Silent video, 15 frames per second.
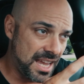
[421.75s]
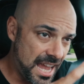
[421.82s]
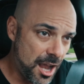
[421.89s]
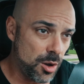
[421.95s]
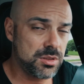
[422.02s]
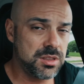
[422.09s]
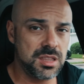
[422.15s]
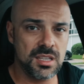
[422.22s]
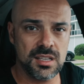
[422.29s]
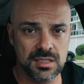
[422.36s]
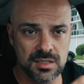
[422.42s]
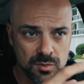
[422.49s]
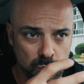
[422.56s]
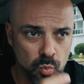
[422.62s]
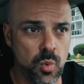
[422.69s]

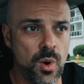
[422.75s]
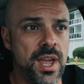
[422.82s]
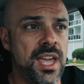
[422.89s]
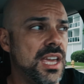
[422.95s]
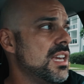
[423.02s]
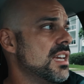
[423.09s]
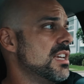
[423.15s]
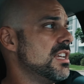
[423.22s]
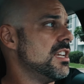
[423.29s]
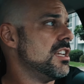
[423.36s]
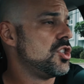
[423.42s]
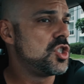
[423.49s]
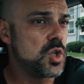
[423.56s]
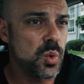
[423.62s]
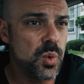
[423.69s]
healthiest way
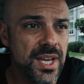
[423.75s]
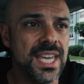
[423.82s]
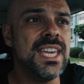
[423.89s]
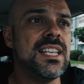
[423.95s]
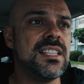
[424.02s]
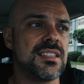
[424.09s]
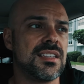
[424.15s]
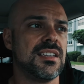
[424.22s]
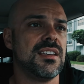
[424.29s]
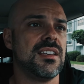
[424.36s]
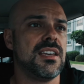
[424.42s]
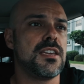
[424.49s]
to eat